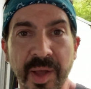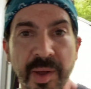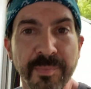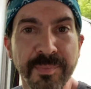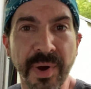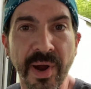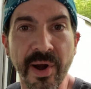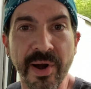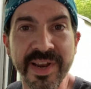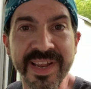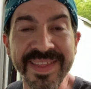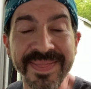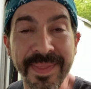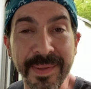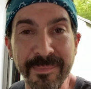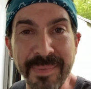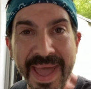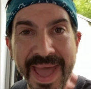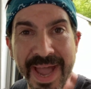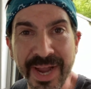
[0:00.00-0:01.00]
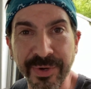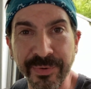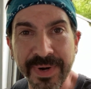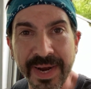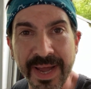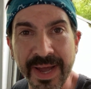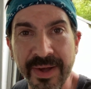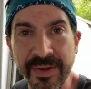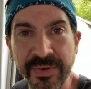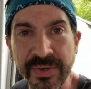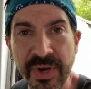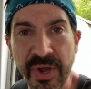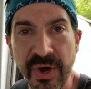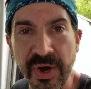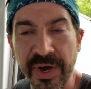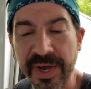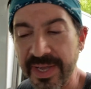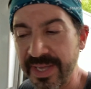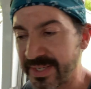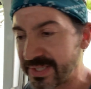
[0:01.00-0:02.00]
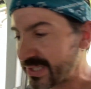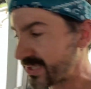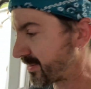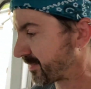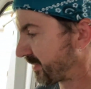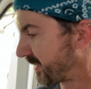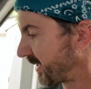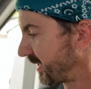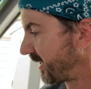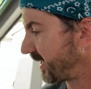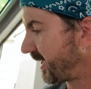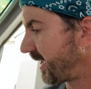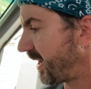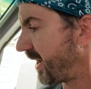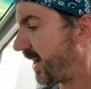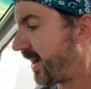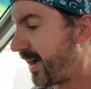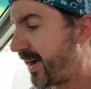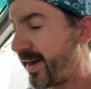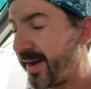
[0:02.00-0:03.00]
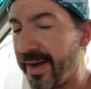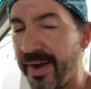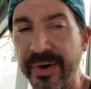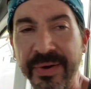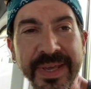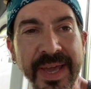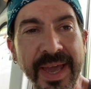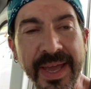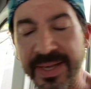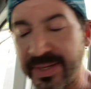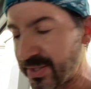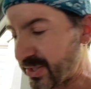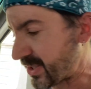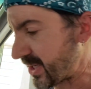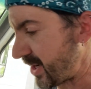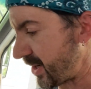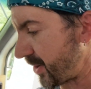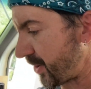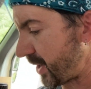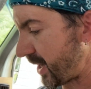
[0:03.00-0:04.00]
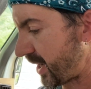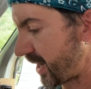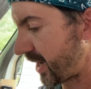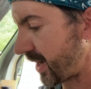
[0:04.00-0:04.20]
Pardon the background noise. Okay, so